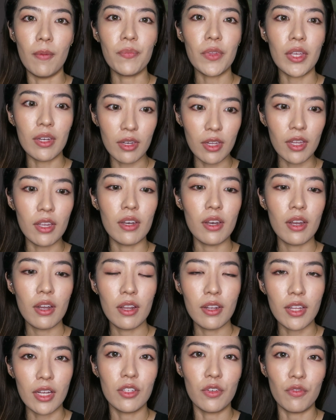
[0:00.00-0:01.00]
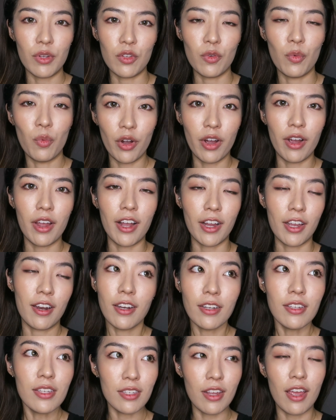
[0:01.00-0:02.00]
Indeed, that's the reason why I can
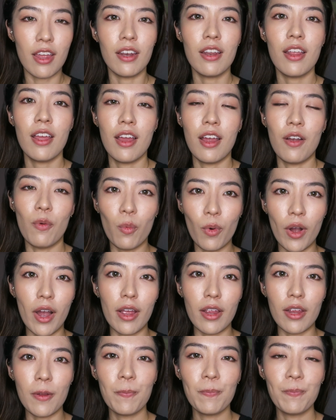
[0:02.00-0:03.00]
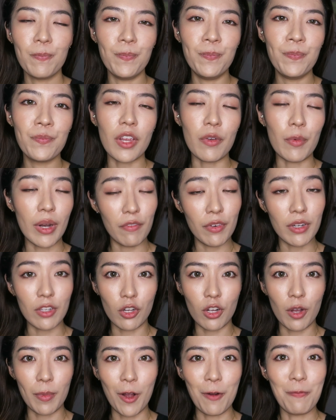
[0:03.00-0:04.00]
understand why whenever they
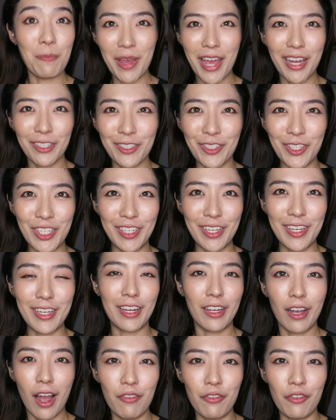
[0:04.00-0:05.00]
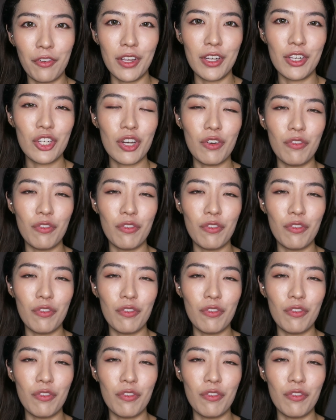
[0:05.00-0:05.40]
talk about matte cushion and coverage,